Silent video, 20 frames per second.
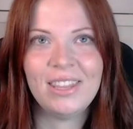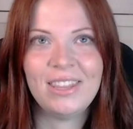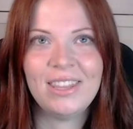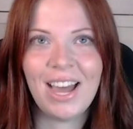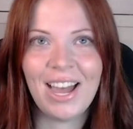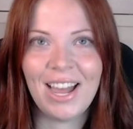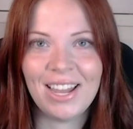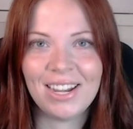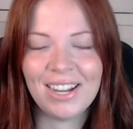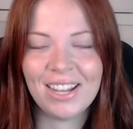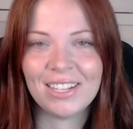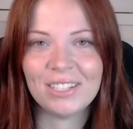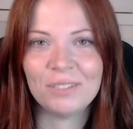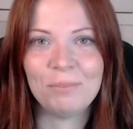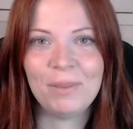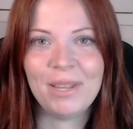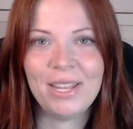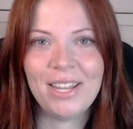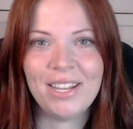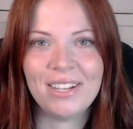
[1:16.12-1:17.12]
That has
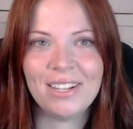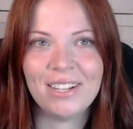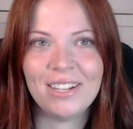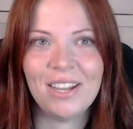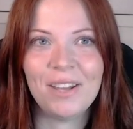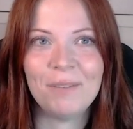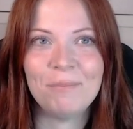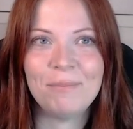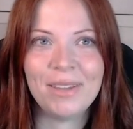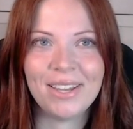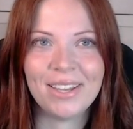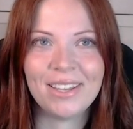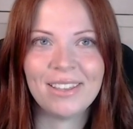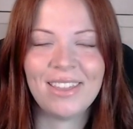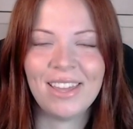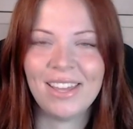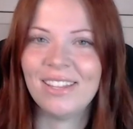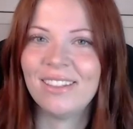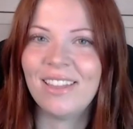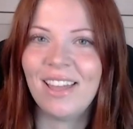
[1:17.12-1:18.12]
been a big
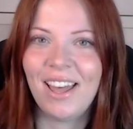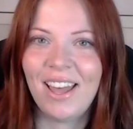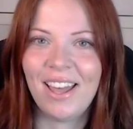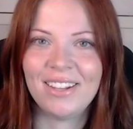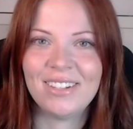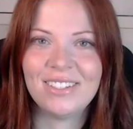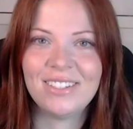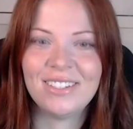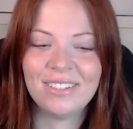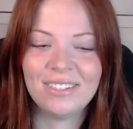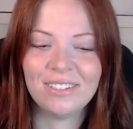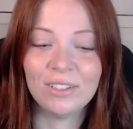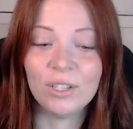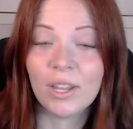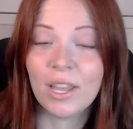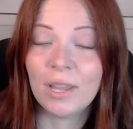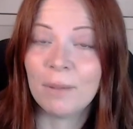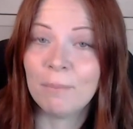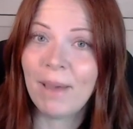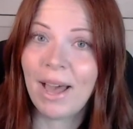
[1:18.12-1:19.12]
thing that,
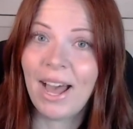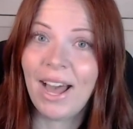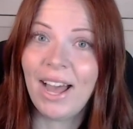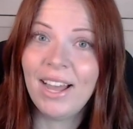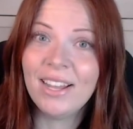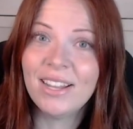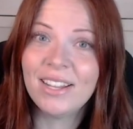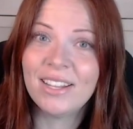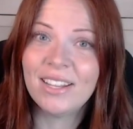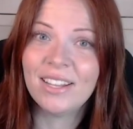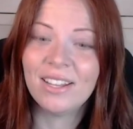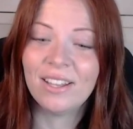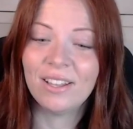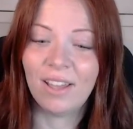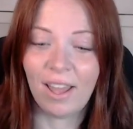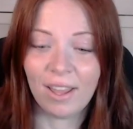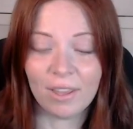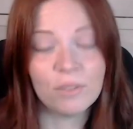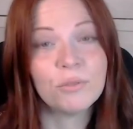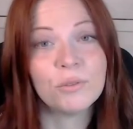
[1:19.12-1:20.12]
looking back,
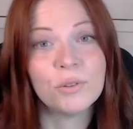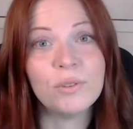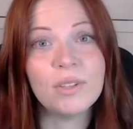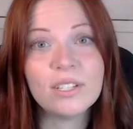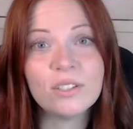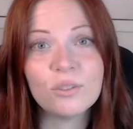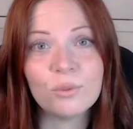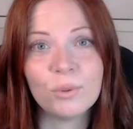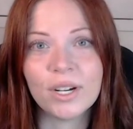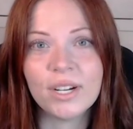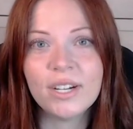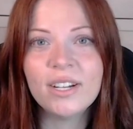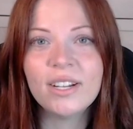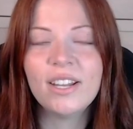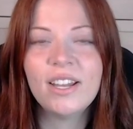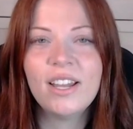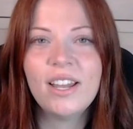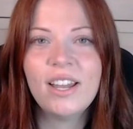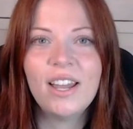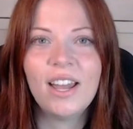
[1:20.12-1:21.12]
like through this work,
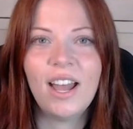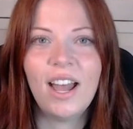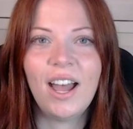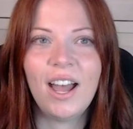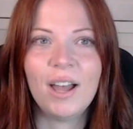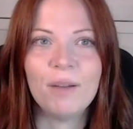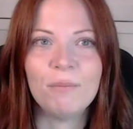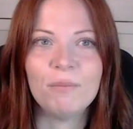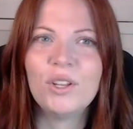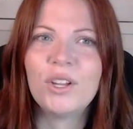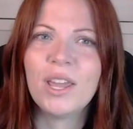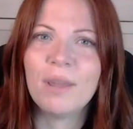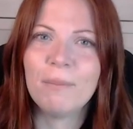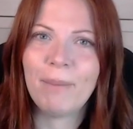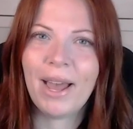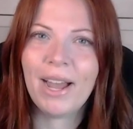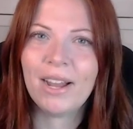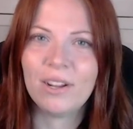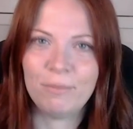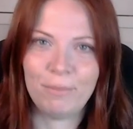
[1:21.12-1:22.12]
looking
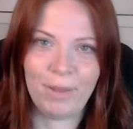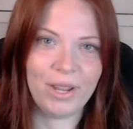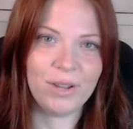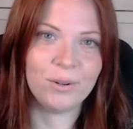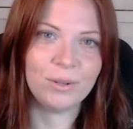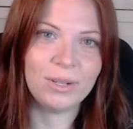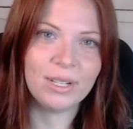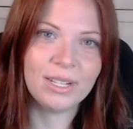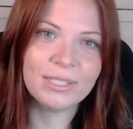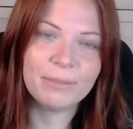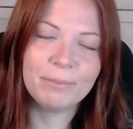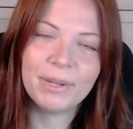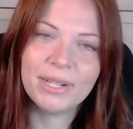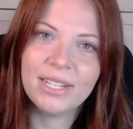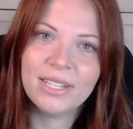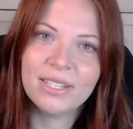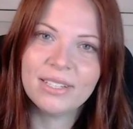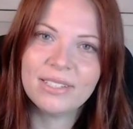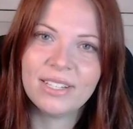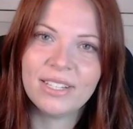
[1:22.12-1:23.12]
back on my own
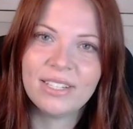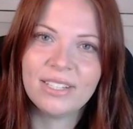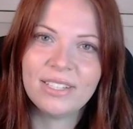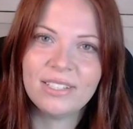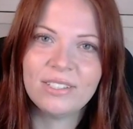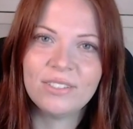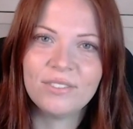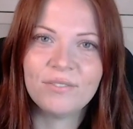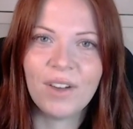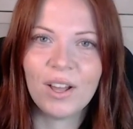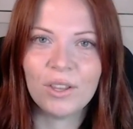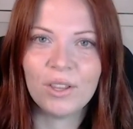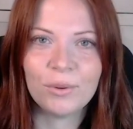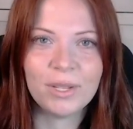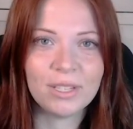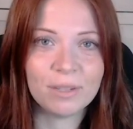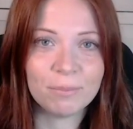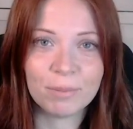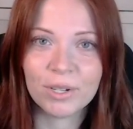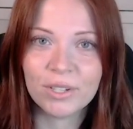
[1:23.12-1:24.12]
experiences
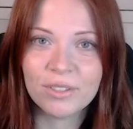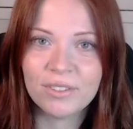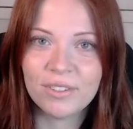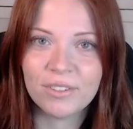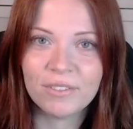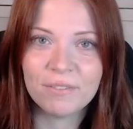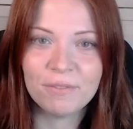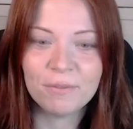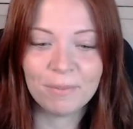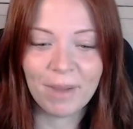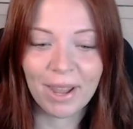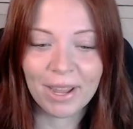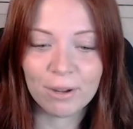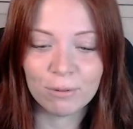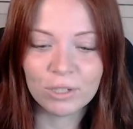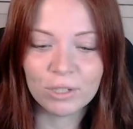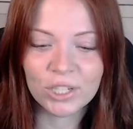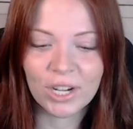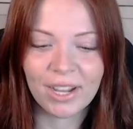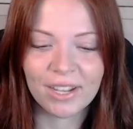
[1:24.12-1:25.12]
following the birth of my
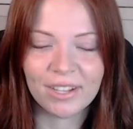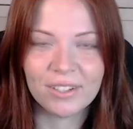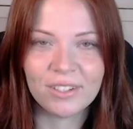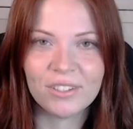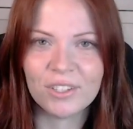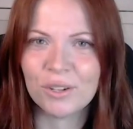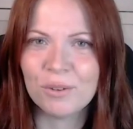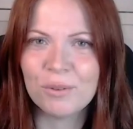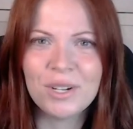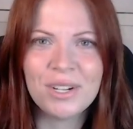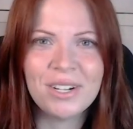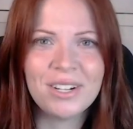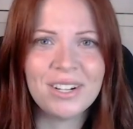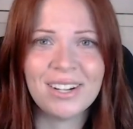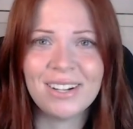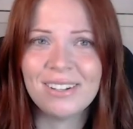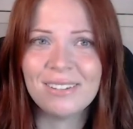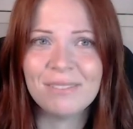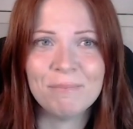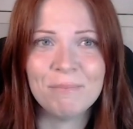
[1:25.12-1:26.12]
own child, there were
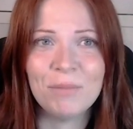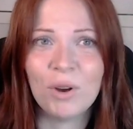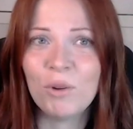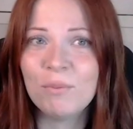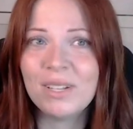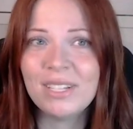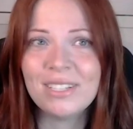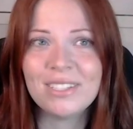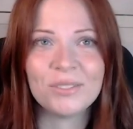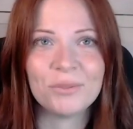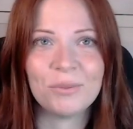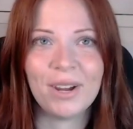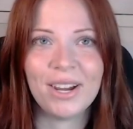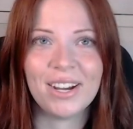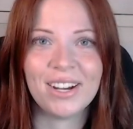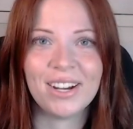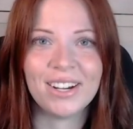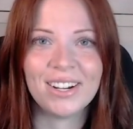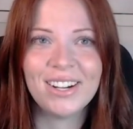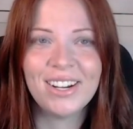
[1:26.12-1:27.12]
moments
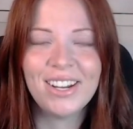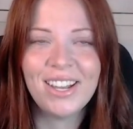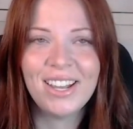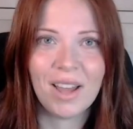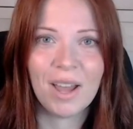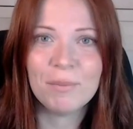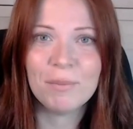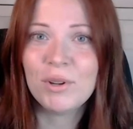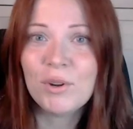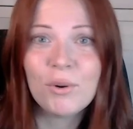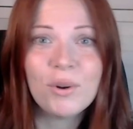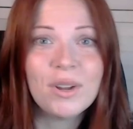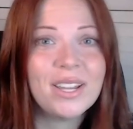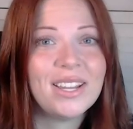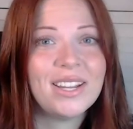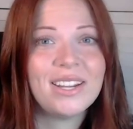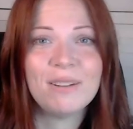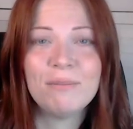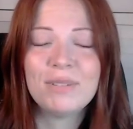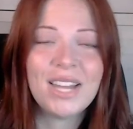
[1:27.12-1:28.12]
where I'm
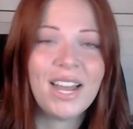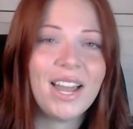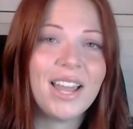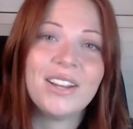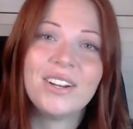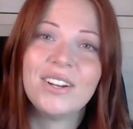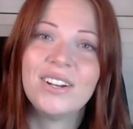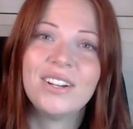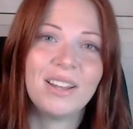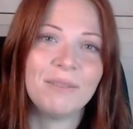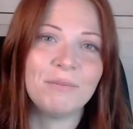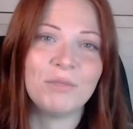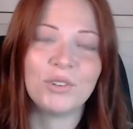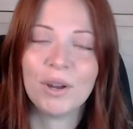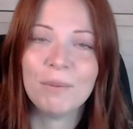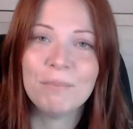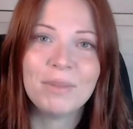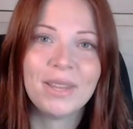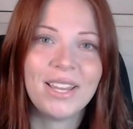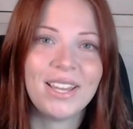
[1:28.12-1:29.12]
annoyed, I'm tired, I'm
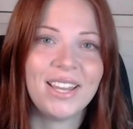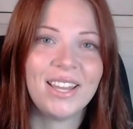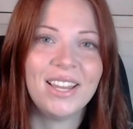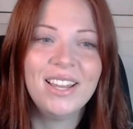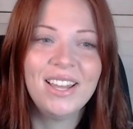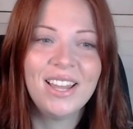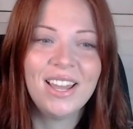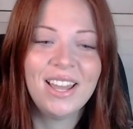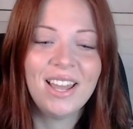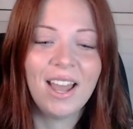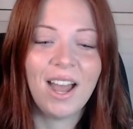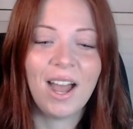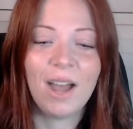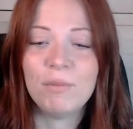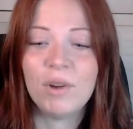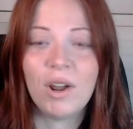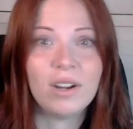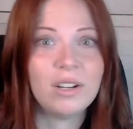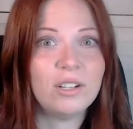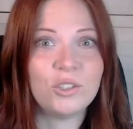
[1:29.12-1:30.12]
grumpy, I'm
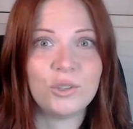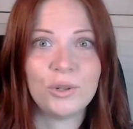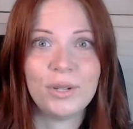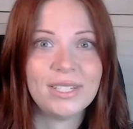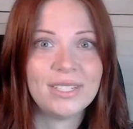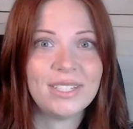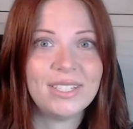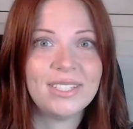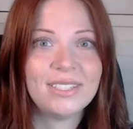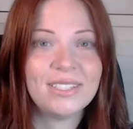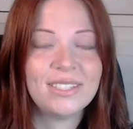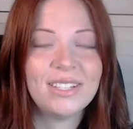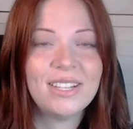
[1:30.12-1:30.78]
not enjoying this.